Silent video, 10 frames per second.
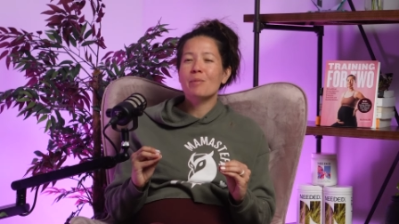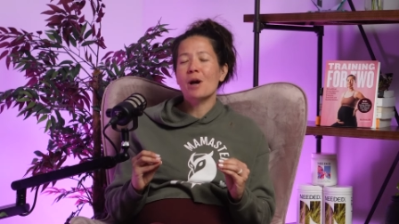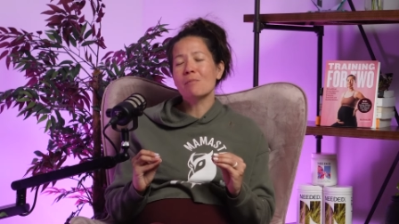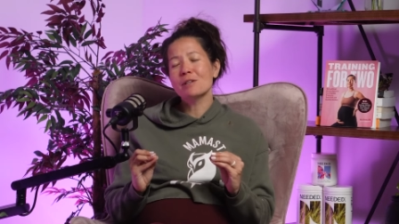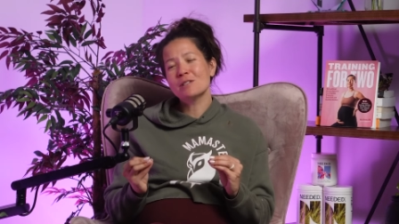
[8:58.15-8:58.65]

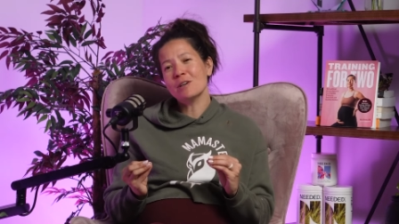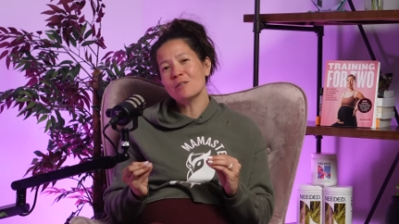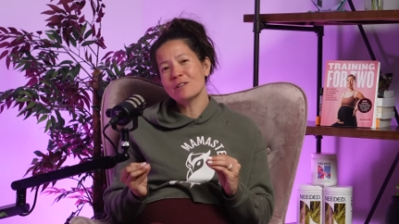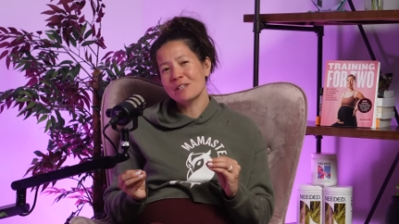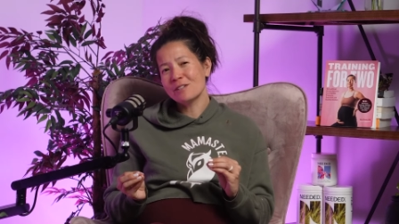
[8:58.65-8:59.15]
probably
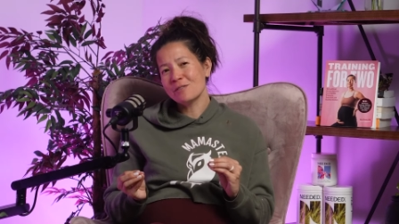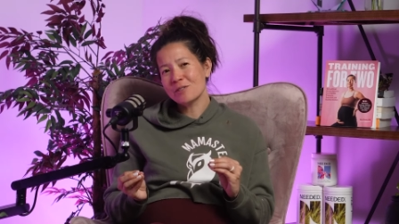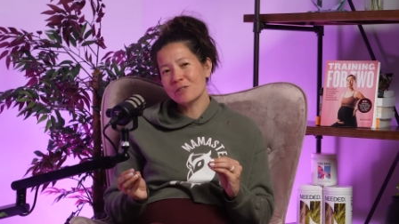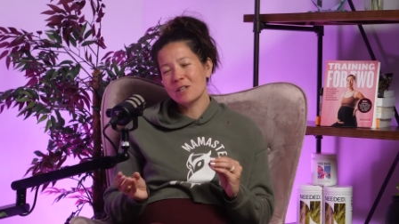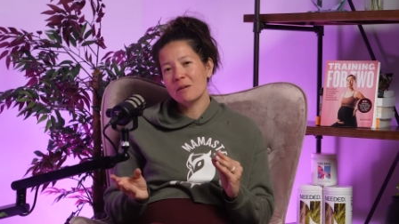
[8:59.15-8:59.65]
don't induce
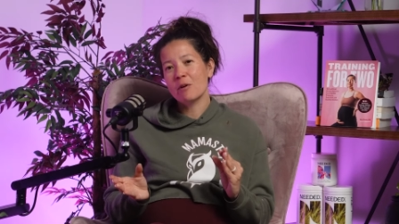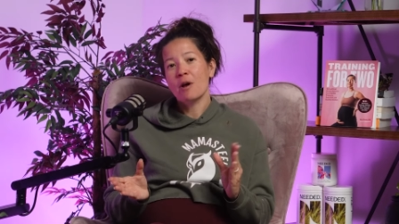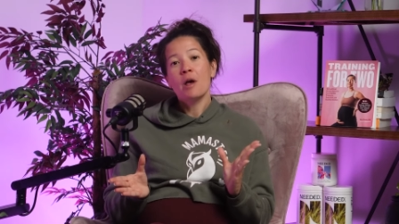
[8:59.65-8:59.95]
your labor,